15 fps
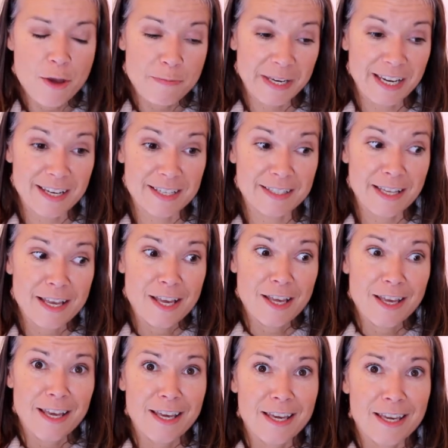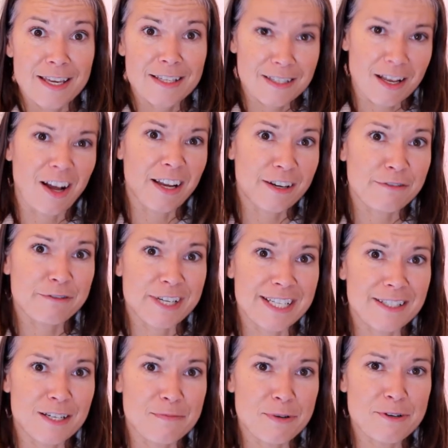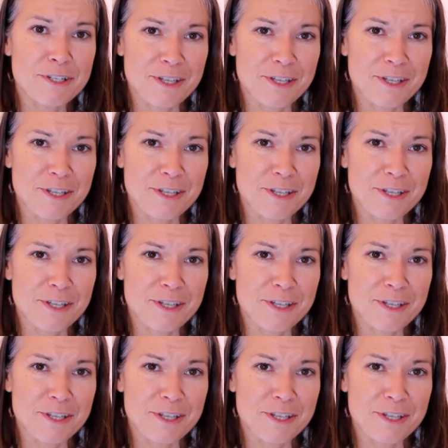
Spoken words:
because it's kind of reasonable